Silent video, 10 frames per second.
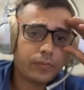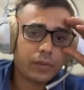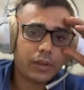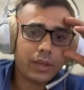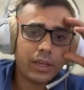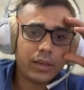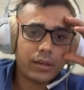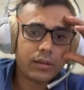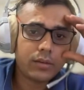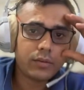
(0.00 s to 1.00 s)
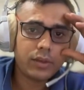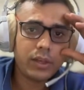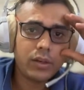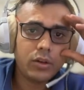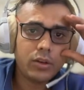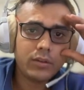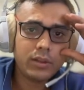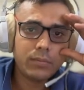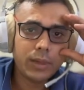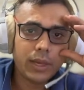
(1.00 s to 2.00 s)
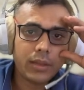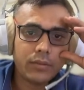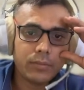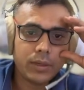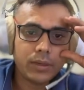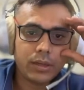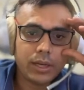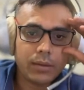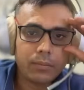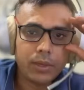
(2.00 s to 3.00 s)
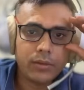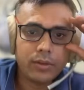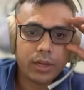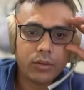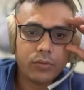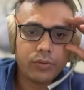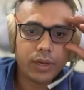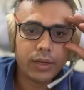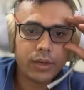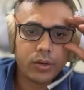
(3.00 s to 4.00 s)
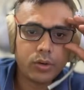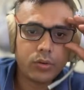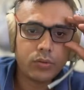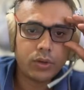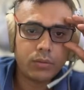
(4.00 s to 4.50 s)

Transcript: like, we lost this match, but let me try to find out what